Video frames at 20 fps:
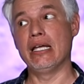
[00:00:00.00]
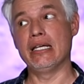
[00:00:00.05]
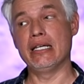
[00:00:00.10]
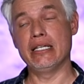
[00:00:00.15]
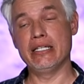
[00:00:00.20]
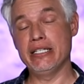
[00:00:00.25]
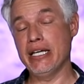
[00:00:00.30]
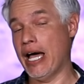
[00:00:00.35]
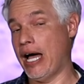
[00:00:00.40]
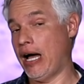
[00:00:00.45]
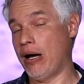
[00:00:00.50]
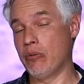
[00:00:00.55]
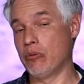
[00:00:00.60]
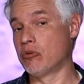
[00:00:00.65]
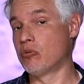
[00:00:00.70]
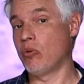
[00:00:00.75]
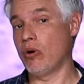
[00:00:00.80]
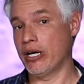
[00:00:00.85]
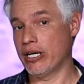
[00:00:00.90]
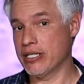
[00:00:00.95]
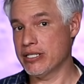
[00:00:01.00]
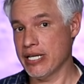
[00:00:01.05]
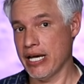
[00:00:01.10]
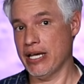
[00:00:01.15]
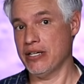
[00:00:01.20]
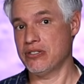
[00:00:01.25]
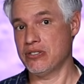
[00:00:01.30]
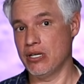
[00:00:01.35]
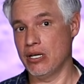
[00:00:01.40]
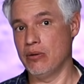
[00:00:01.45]
Yeah, I would want to
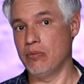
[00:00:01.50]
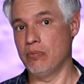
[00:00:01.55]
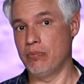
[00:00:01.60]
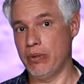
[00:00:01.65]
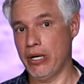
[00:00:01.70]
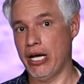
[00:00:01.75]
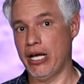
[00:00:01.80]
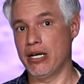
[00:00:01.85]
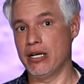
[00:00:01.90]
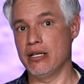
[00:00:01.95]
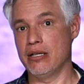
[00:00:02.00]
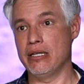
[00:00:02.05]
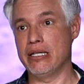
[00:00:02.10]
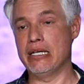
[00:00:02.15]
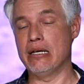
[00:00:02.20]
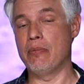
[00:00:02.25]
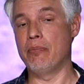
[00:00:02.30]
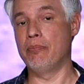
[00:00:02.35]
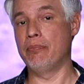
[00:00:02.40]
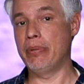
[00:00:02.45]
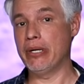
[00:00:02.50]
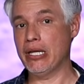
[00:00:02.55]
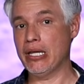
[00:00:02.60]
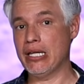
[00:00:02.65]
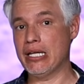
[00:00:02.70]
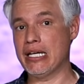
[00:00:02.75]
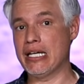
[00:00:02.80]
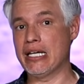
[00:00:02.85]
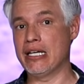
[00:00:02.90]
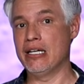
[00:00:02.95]
test it, but the
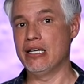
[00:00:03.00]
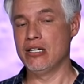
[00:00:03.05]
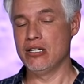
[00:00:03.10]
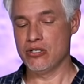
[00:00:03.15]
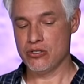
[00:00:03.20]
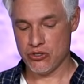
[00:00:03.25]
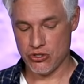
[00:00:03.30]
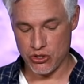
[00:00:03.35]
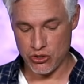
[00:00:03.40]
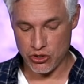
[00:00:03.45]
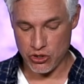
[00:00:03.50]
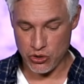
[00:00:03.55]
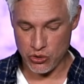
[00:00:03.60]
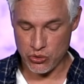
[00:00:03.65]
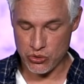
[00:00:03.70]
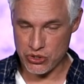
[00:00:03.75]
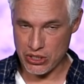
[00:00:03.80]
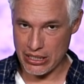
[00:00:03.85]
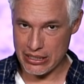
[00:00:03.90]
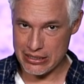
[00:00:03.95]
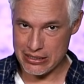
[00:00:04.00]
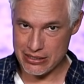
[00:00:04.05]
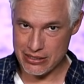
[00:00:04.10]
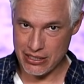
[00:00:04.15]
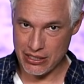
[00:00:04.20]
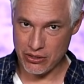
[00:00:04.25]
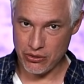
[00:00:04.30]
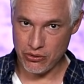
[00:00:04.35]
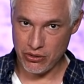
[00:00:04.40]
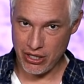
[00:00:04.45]
ability to use a
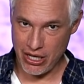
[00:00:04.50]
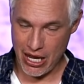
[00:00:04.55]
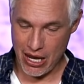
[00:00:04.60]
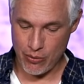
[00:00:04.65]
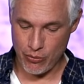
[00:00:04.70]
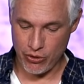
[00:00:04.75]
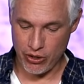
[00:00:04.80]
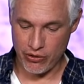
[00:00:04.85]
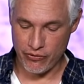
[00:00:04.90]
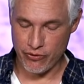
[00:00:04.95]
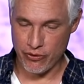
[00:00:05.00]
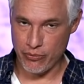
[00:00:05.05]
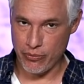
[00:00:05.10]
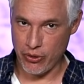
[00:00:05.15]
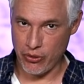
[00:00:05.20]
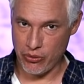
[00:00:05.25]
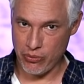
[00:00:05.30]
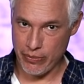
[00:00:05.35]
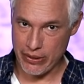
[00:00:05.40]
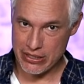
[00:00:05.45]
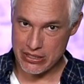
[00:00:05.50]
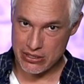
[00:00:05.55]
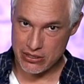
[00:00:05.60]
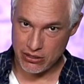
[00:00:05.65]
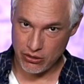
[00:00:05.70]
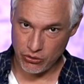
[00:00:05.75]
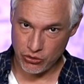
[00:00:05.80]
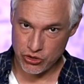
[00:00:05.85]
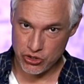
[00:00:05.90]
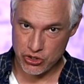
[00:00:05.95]
single camera for both my
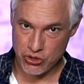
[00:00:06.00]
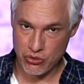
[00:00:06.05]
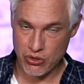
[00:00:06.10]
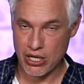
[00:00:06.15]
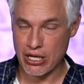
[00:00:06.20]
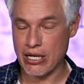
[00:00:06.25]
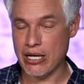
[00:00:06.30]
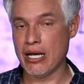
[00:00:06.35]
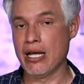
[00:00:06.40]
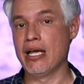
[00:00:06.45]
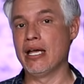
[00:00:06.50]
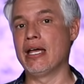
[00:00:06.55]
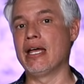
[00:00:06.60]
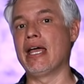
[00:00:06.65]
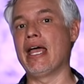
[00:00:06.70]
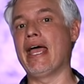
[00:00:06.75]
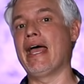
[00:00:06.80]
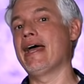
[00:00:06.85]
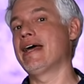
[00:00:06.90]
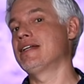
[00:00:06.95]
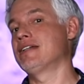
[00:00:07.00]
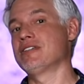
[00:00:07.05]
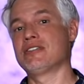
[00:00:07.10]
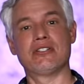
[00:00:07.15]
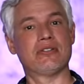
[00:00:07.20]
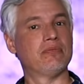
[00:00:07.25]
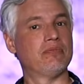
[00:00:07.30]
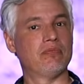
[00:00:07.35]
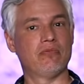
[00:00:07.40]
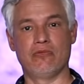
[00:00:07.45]
still shooting
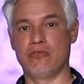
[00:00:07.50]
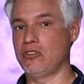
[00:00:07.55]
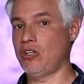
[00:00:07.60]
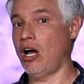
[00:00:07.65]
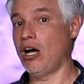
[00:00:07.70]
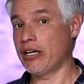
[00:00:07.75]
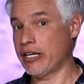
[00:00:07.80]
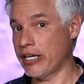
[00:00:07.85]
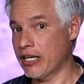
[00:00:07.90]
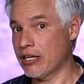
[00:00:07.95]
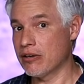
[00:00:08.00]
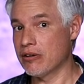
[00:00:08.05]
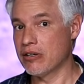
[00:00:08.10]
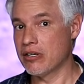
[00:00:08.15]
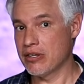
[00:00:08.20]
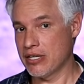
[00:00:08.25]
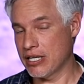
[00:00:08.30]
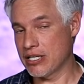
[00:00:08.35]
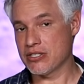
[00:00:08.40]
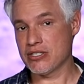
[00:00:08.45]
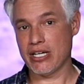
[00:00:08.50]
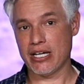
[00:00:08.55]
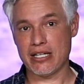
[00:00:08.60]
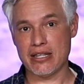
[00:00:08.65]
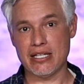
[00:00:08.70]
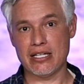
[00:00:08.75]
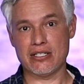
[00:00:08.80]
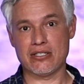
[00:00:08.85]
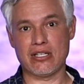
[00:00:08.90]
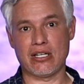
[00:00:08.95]
and vlogging, things like
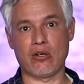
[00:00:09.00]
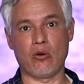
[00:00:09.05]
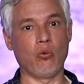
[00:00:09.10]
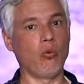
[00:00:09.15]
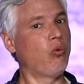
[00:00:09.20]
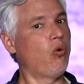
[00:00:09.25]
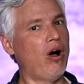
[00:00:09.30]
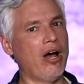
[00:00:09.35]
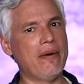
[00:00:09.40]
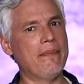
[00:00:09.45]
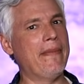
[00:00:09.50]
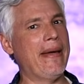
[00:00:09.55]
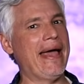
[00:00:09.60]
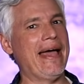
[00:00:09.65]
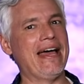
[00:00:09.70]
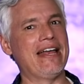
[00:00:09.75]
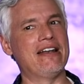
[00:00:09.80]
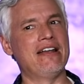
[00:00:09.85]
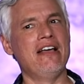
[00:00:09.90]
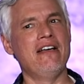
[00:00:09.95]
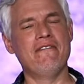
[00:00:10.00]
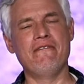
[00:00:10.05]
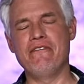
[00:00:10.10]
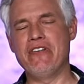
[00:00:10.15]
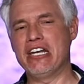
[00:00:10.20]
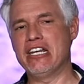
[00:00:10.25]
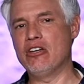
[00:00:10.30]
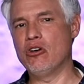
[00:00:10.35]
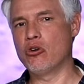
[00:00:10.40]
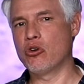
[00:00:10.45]
this, like one man
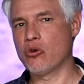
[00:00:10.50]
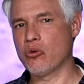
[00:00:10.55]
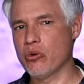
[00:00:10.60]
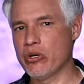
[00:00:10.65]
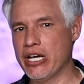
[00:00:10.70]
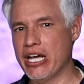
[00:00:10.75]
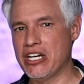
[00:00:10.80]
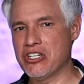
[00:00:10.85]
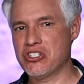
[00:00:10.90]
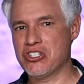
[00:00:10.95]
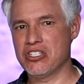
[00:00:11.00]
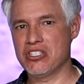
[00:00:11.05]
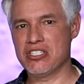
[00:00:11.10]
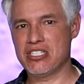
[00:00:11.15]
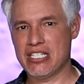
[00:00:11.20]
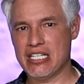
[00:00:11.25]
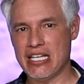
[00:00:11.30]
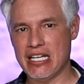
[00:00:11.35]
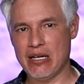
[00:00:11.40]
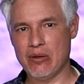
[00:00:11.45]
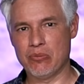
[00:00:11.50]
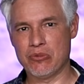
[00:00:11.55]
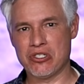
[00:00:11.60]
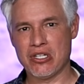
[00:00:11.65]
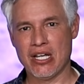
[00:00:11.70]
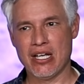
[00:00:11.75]
video creation teams.